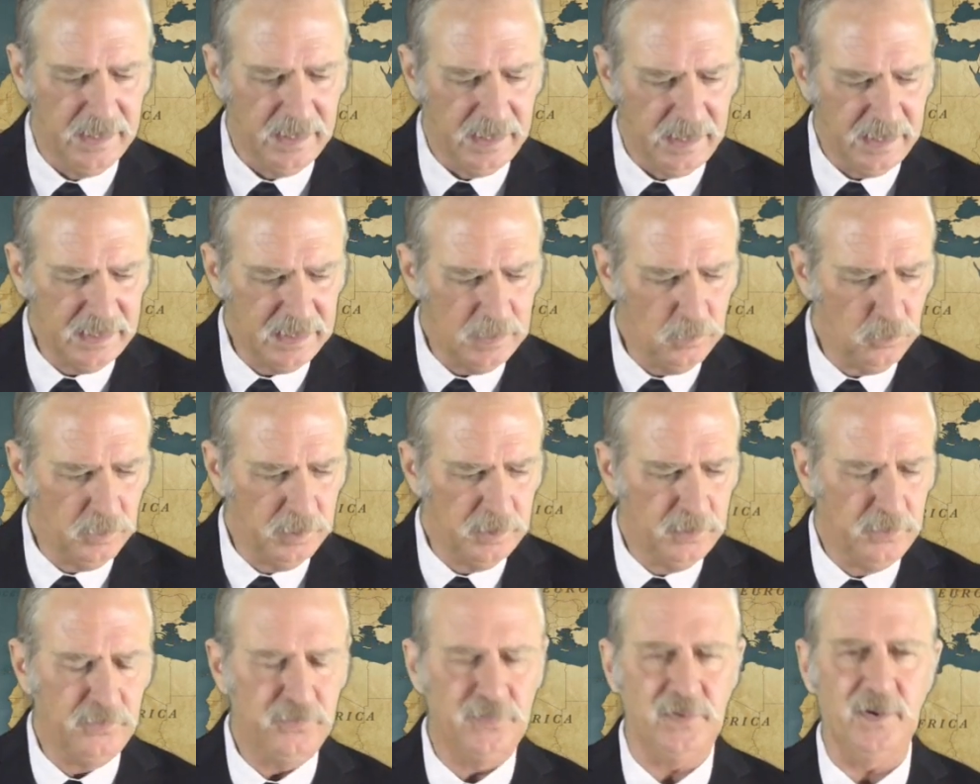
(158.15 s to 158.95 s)

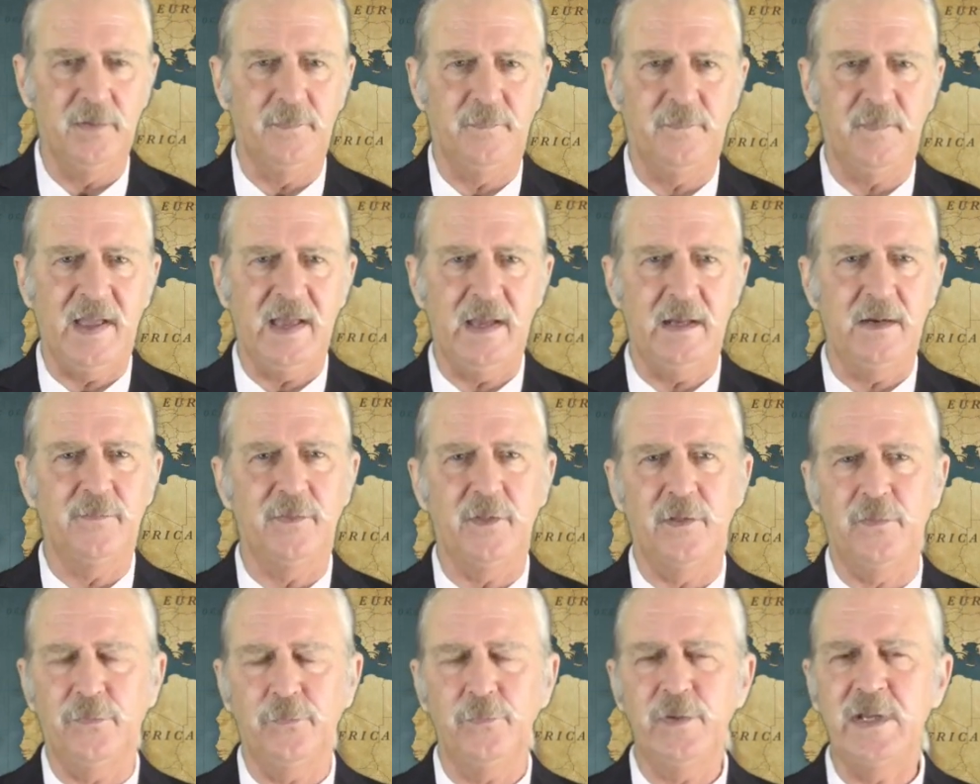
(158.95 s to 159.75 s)
Anyone who's a fan of
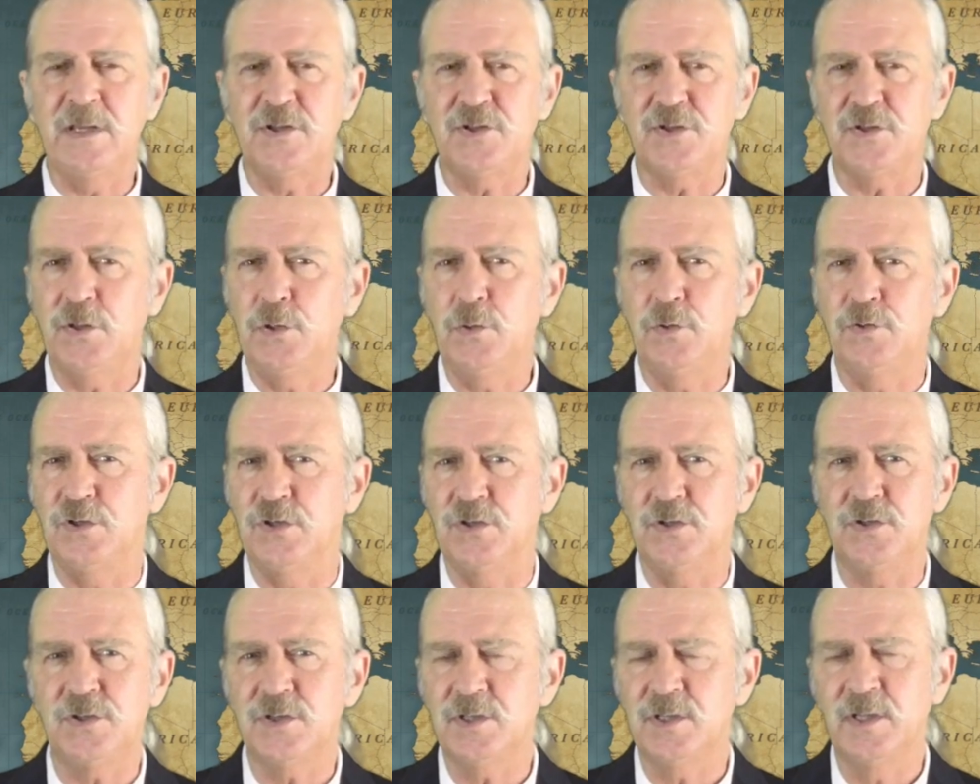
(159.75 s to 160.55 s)
the Three
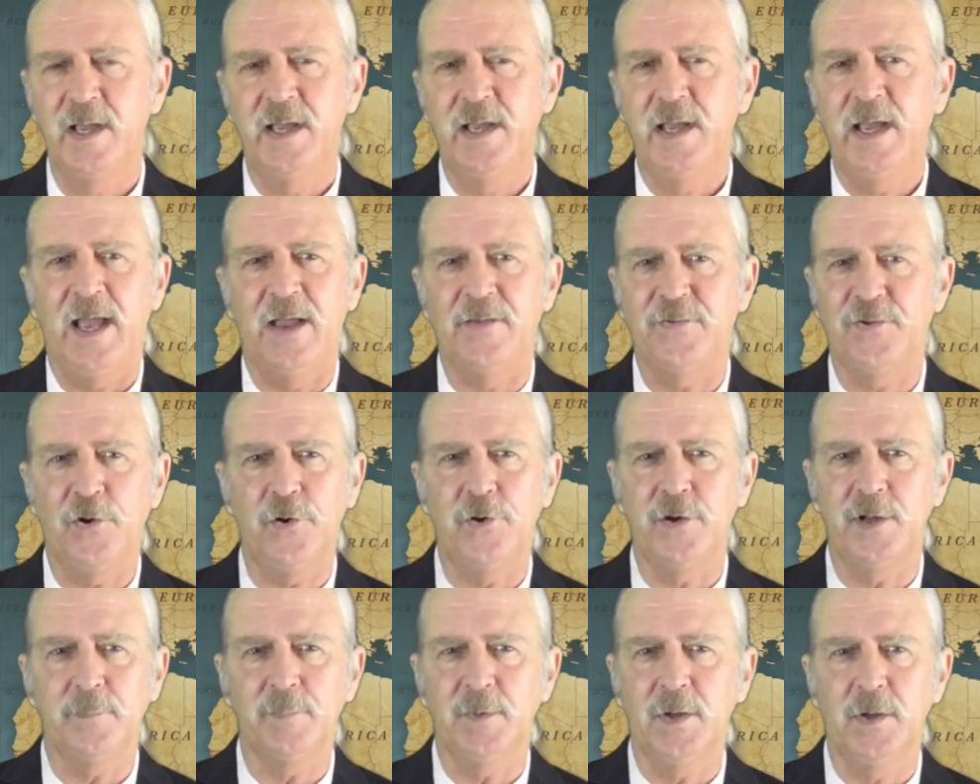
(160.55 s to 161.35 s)
Stooges has
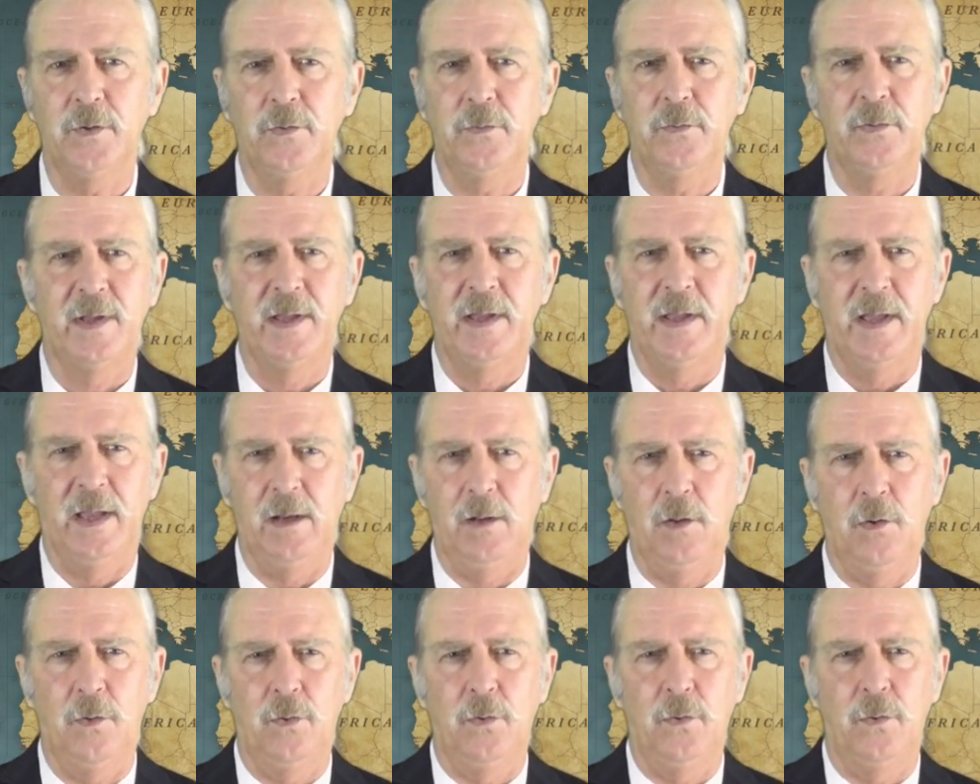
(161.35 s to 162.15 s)
heard them go,
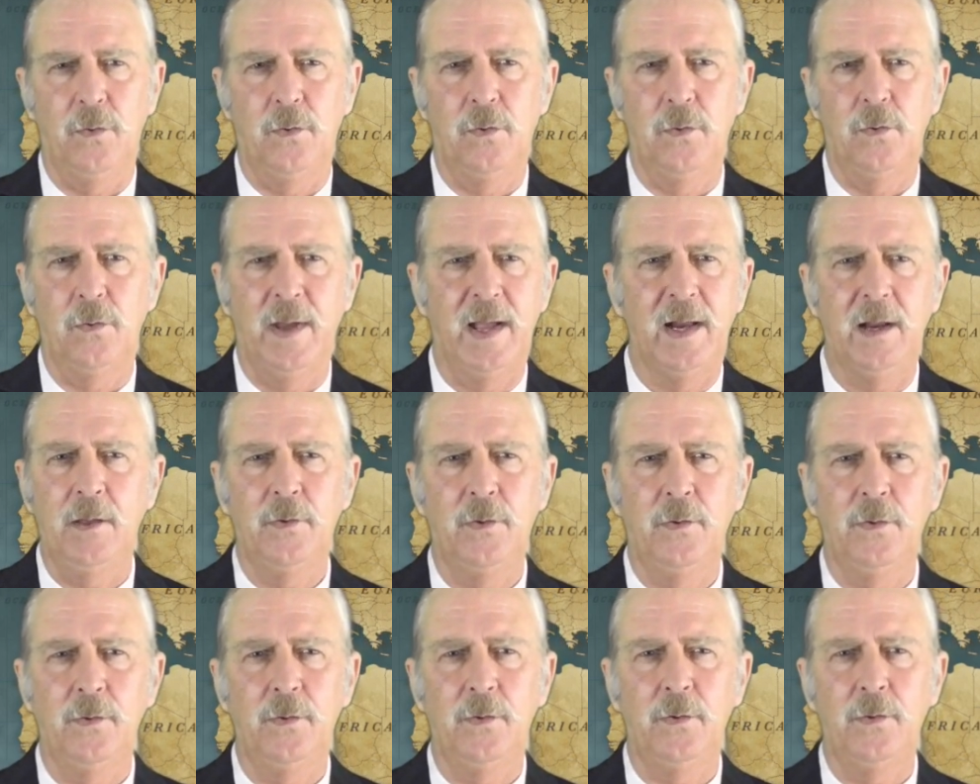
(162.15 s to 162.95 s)
hello,
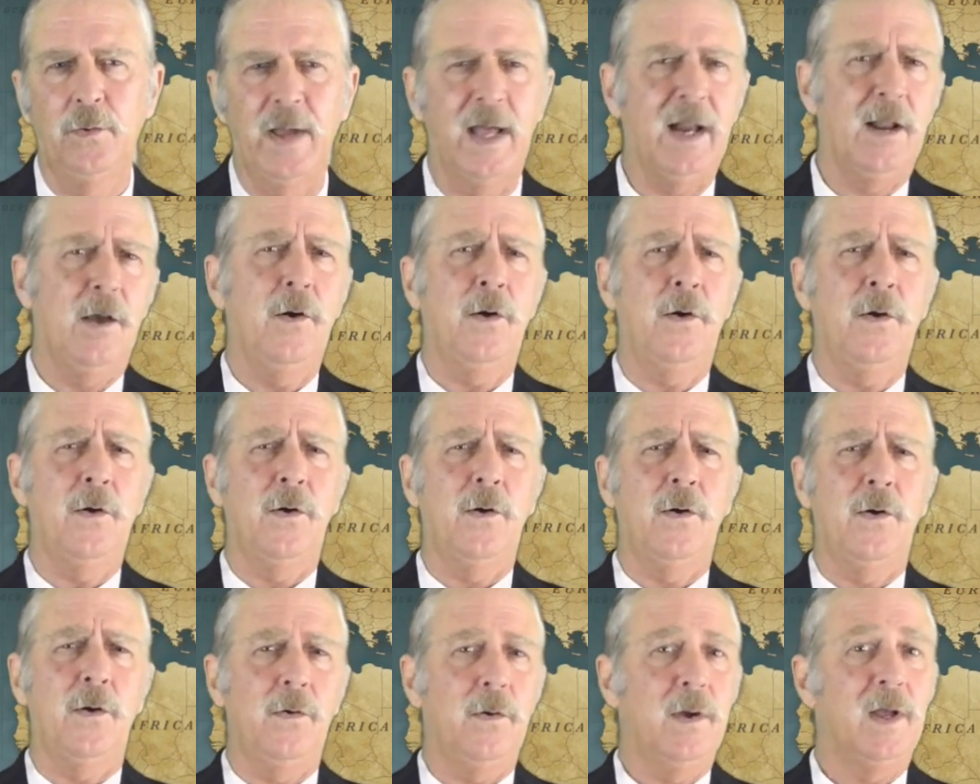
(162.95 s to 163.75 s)
hello,
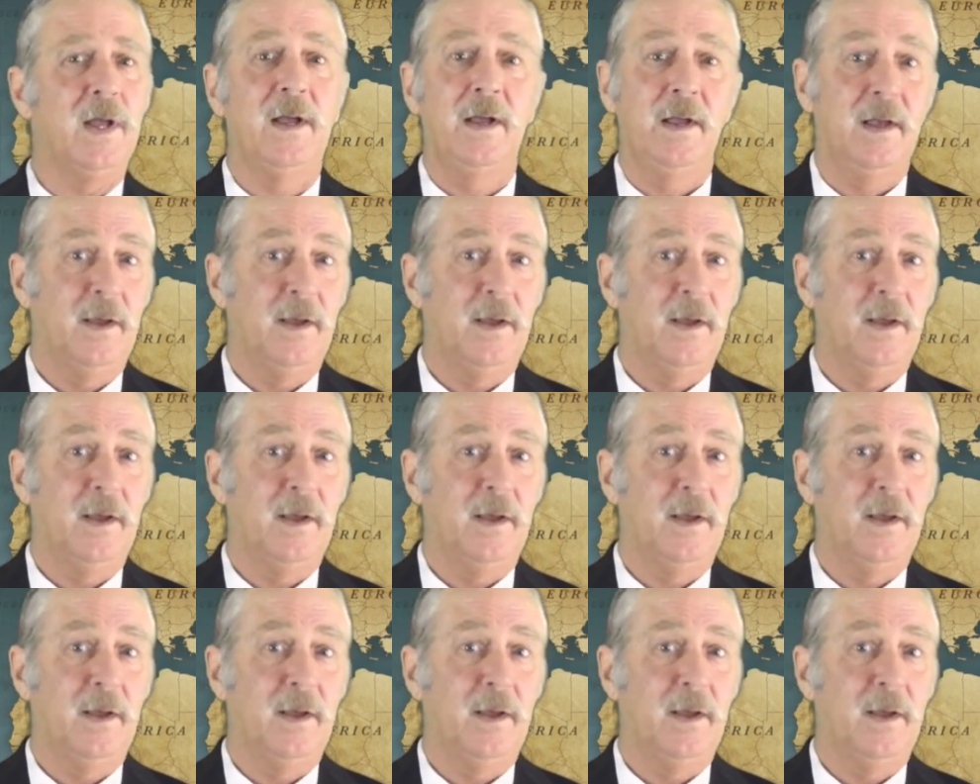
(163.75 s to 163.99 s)
hello.